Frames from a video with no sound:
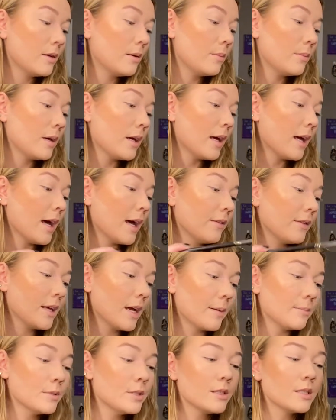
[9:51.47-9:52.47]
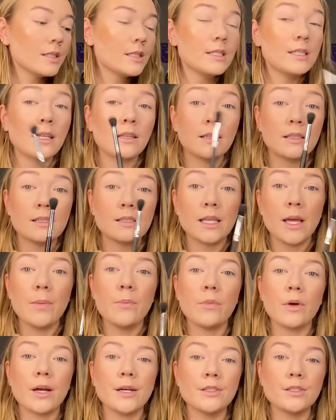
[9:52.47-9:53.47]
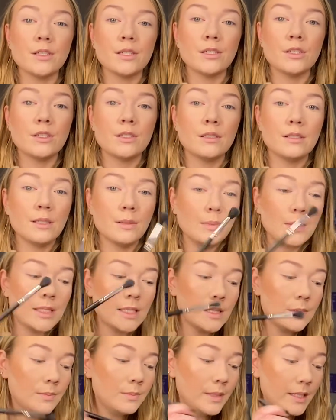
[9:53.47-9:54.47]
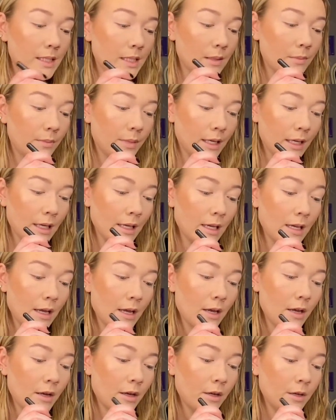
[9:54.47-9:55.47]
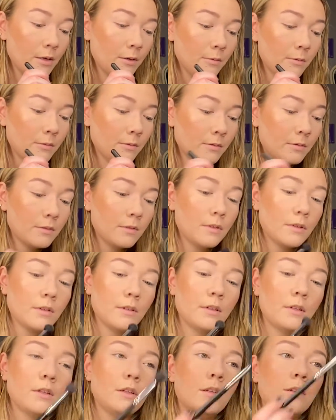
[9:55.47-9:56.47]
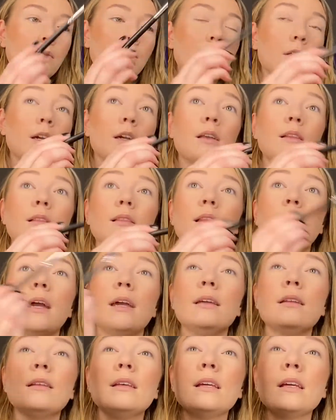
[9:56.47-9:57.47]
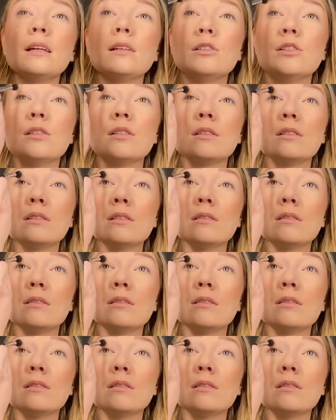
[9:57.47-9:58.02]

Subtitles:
But I think I'm just going to take the same brush and just dip into Busy Bee very lightly and just